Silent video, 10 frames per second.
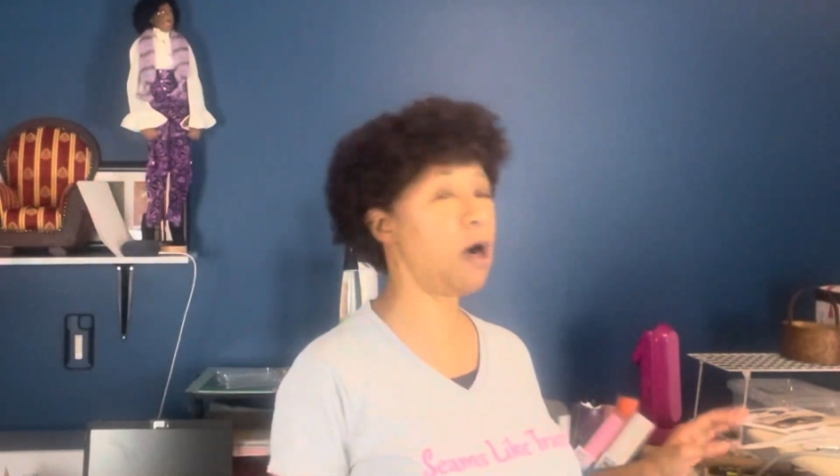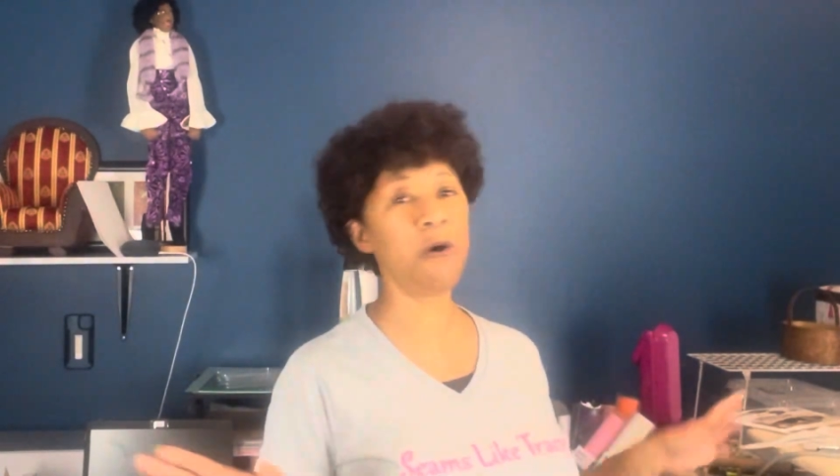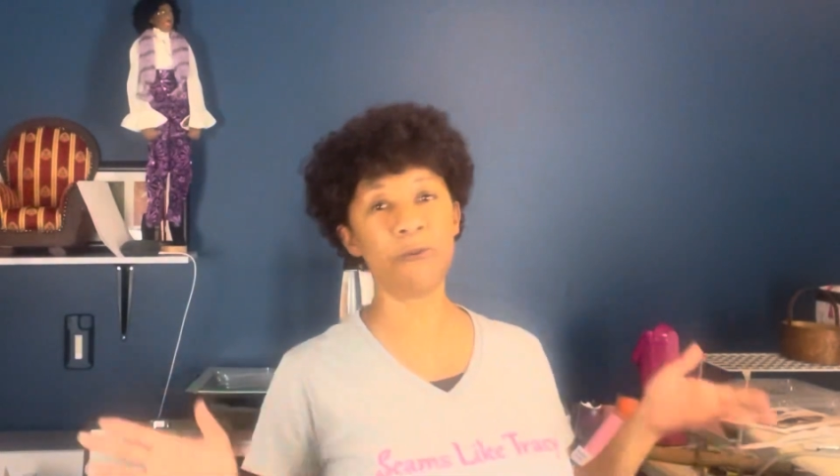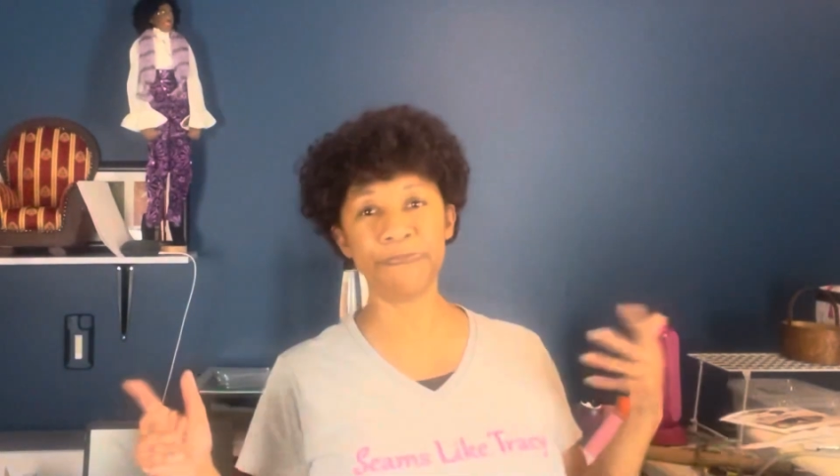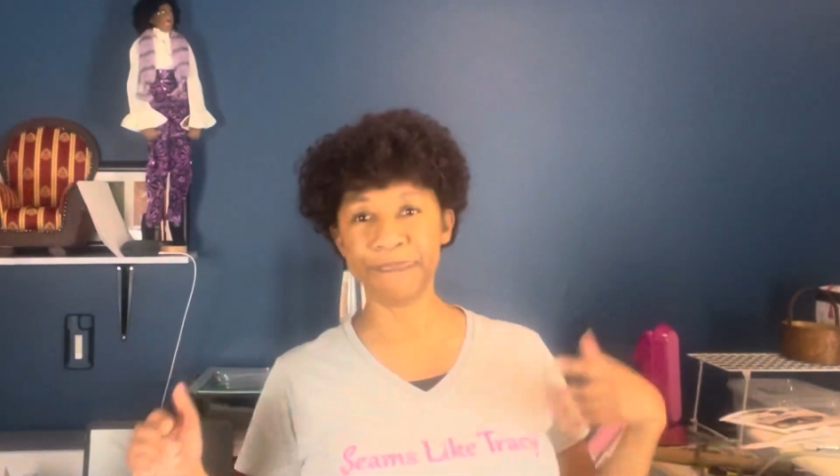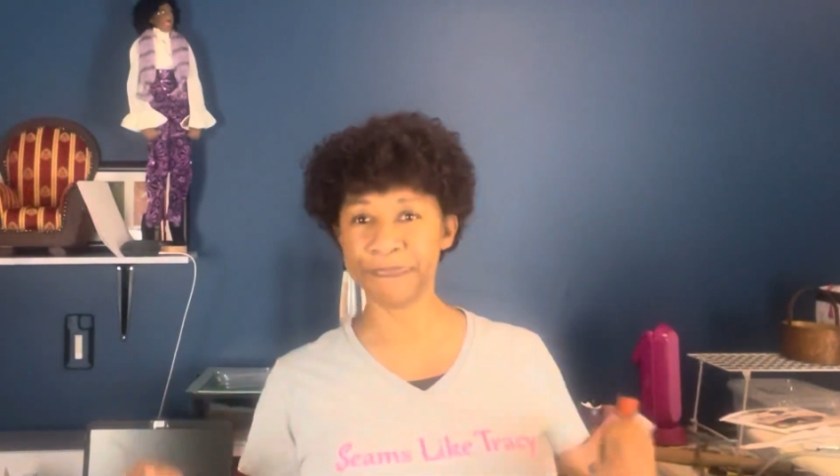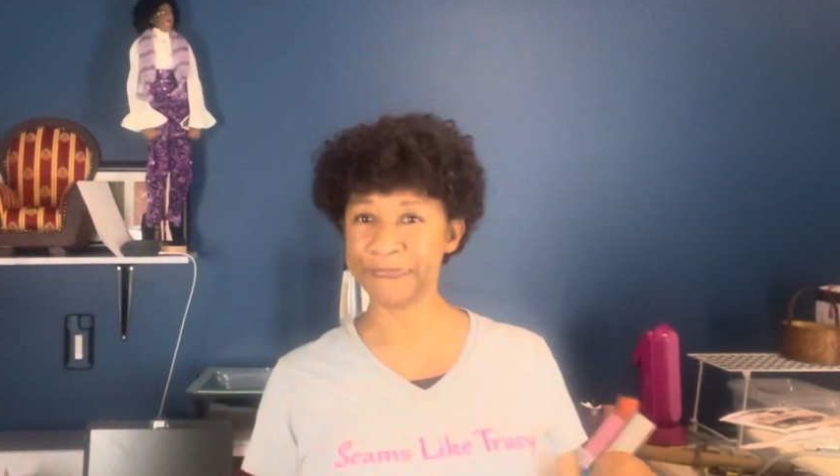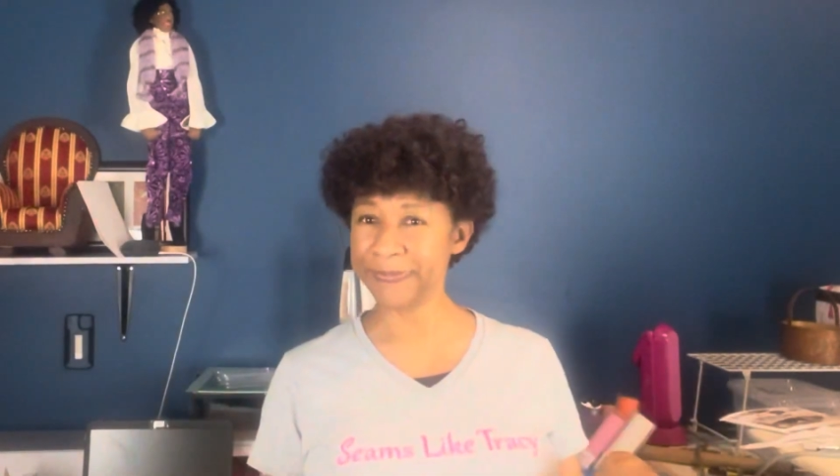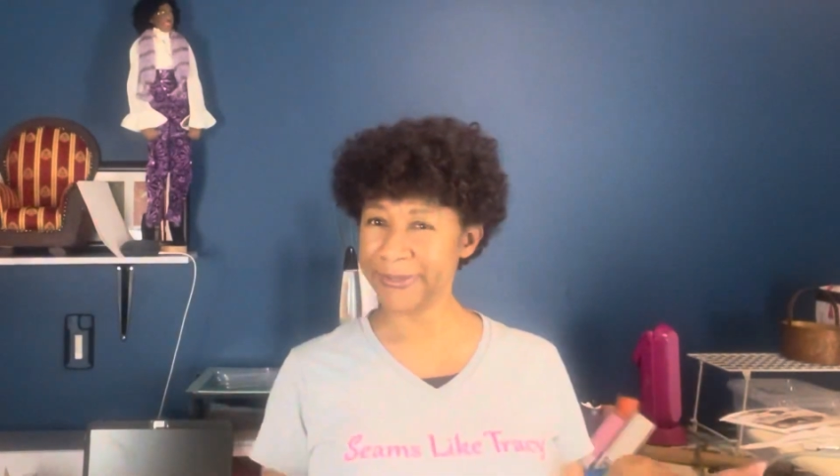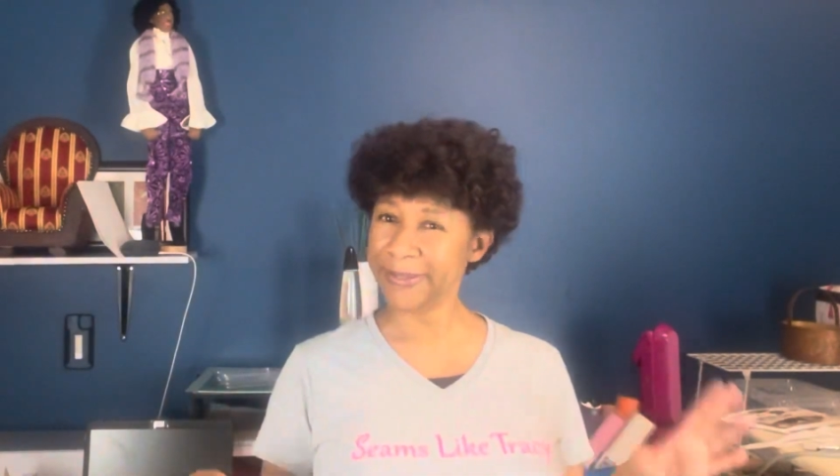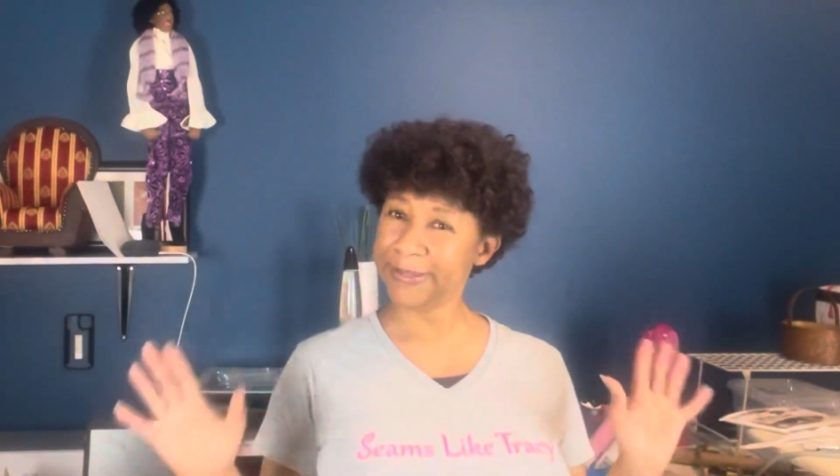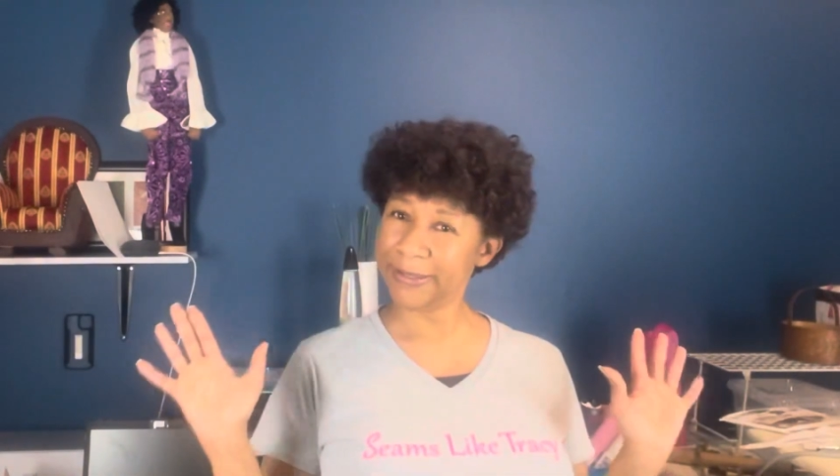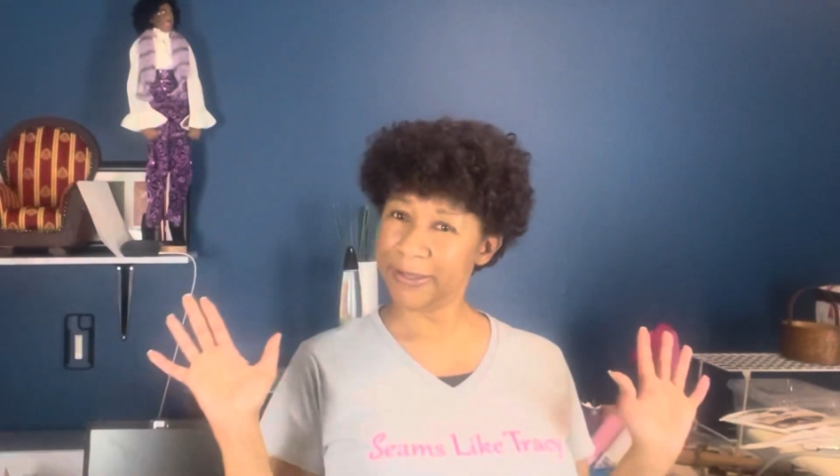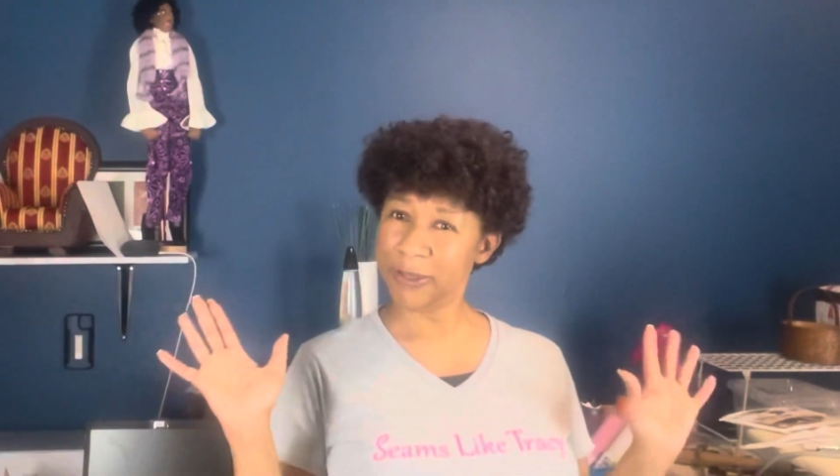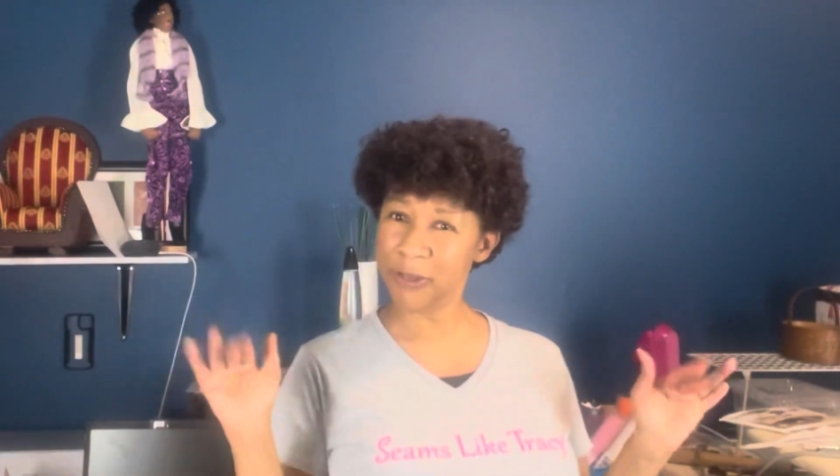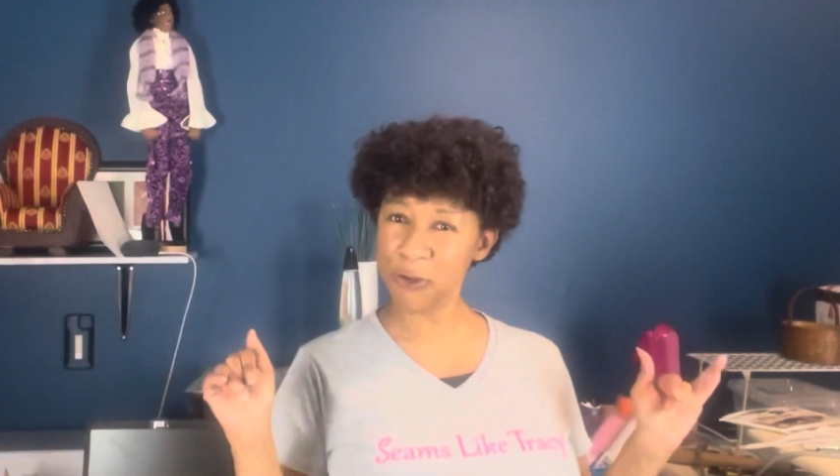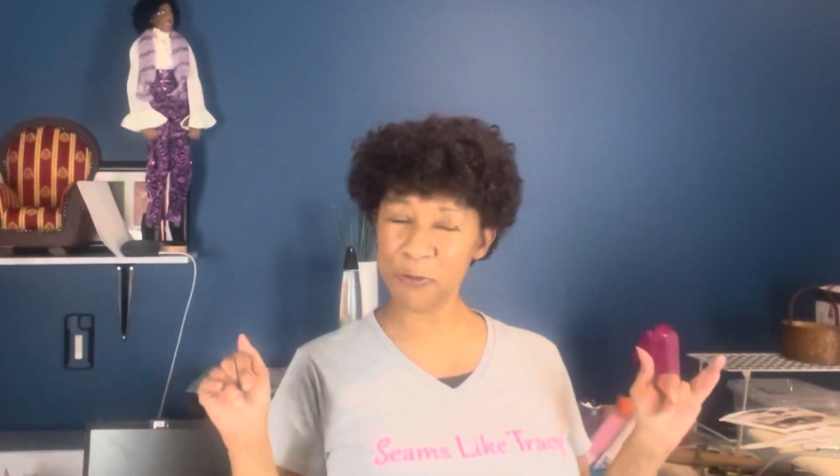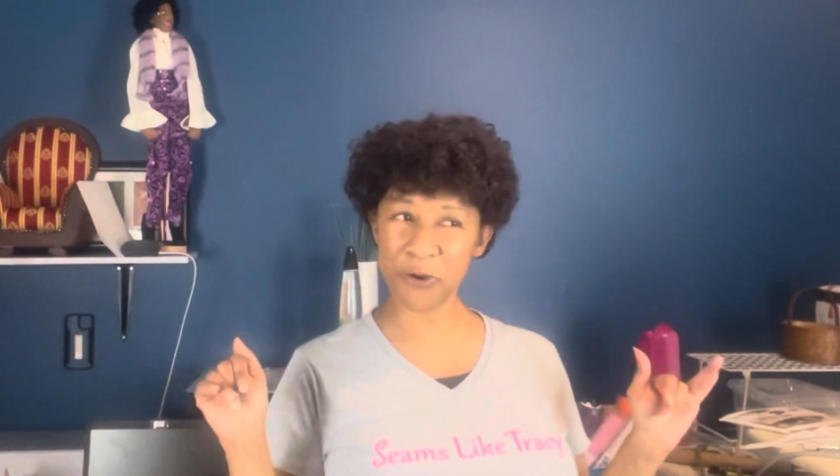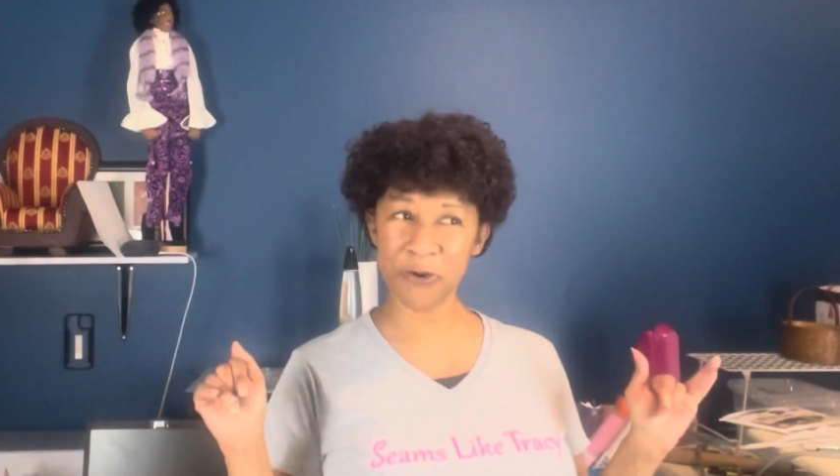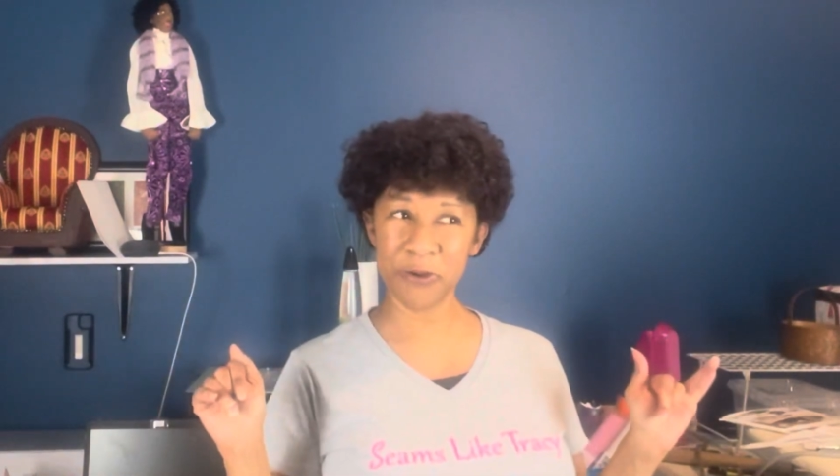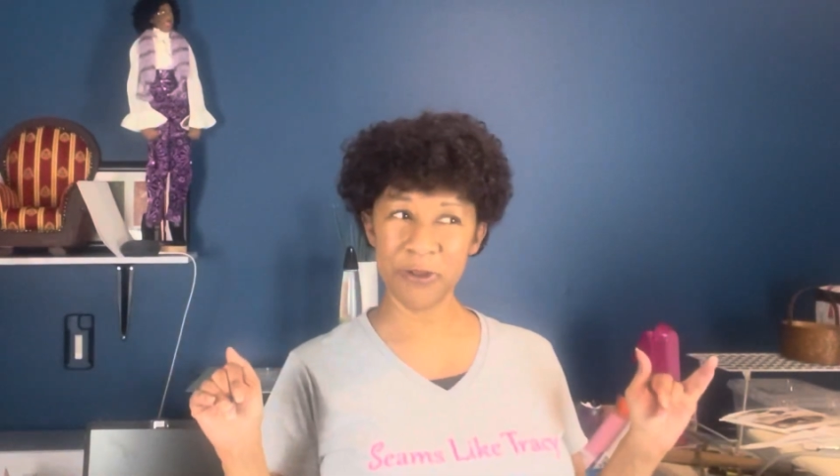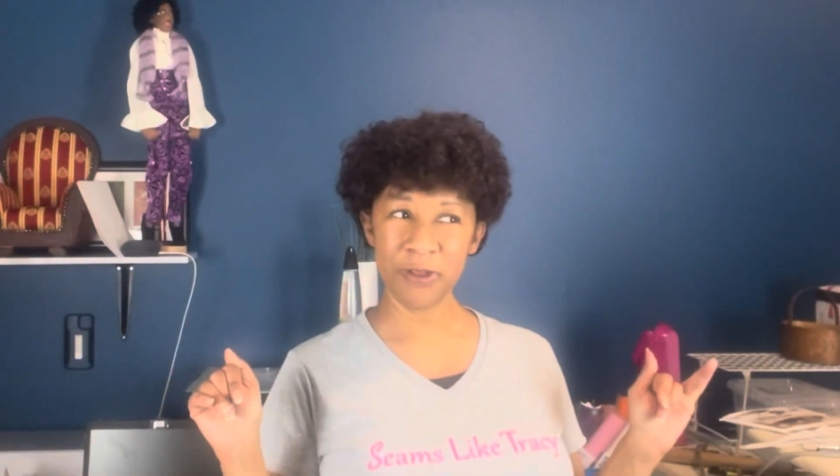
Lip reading: Oh, humor.